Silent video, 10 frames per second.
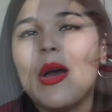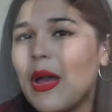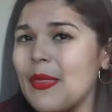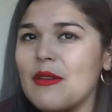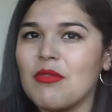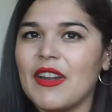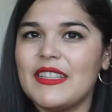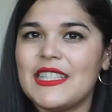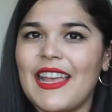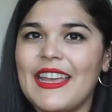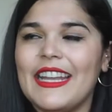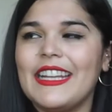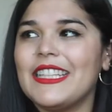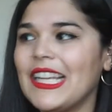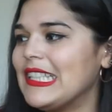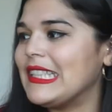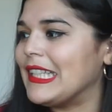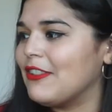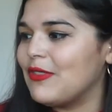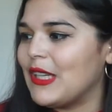On the bright side, it does
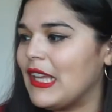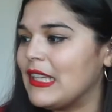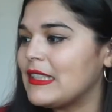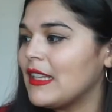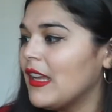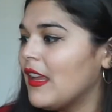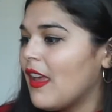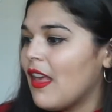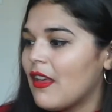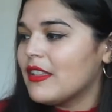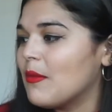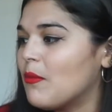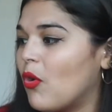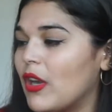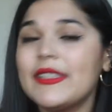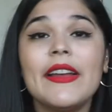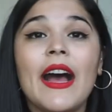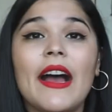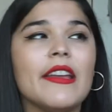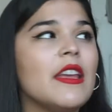give us some more
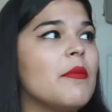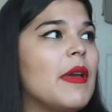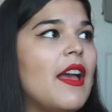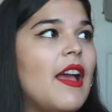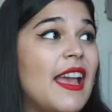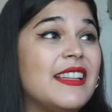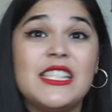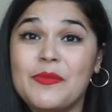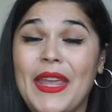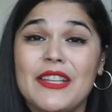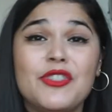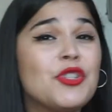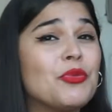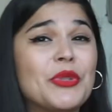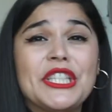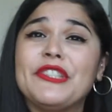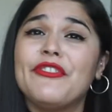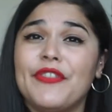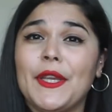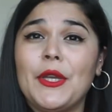time and space to
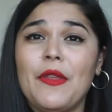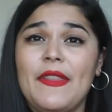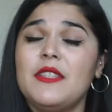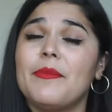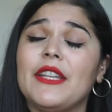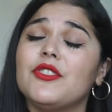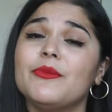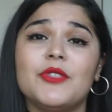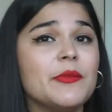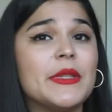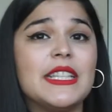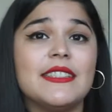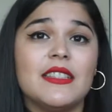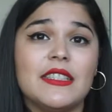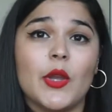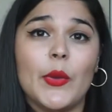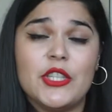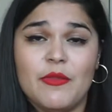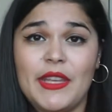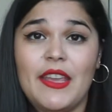reconfigure this bedroom just because it is going
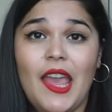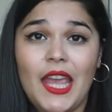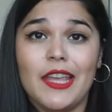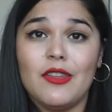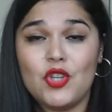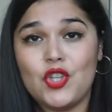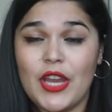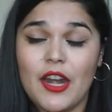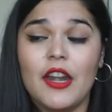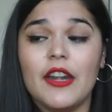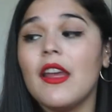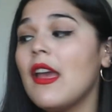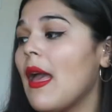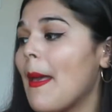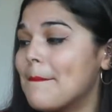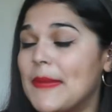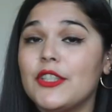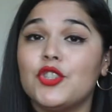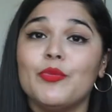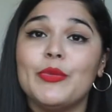to be a shared
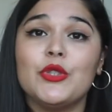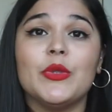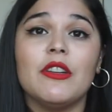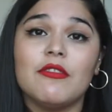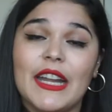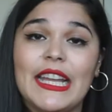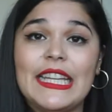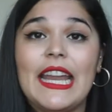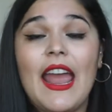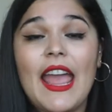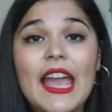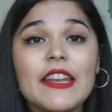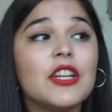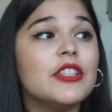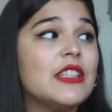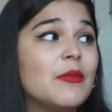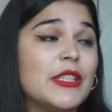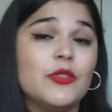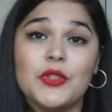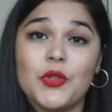bedroom between Riley and her
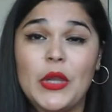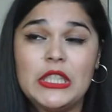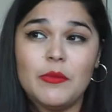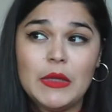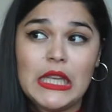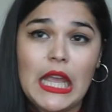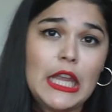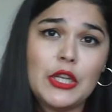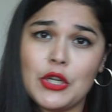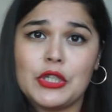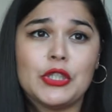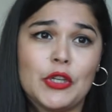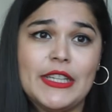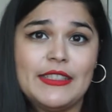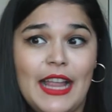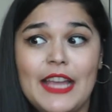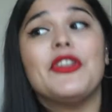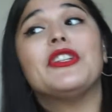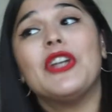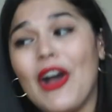siblings. So it's going to be a nursery
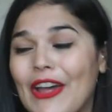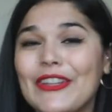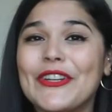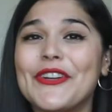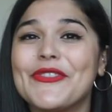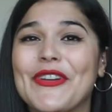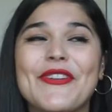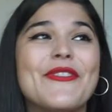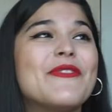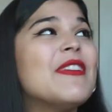/ toddler room.